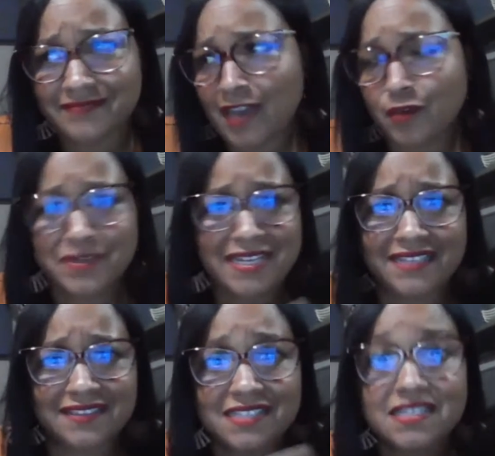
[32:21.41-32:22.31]
I don't
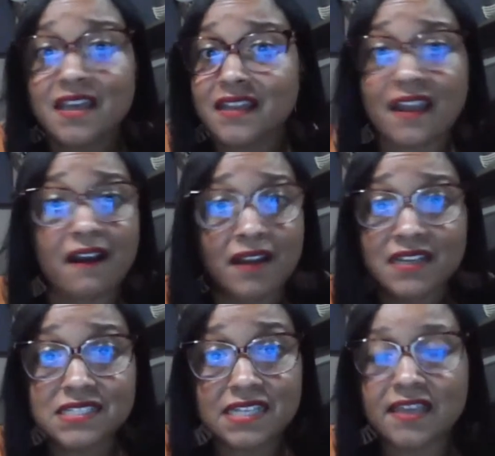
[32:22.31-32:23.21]
need this. Like
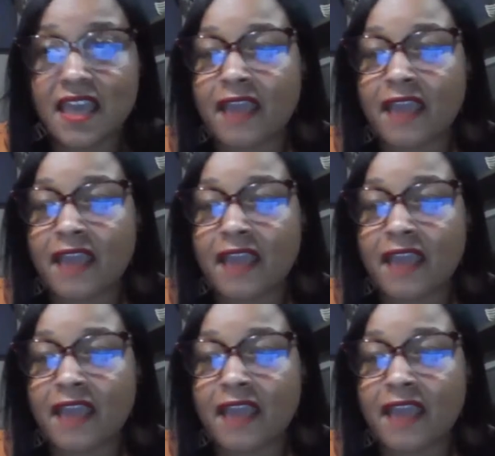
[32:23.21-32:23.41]
honestly,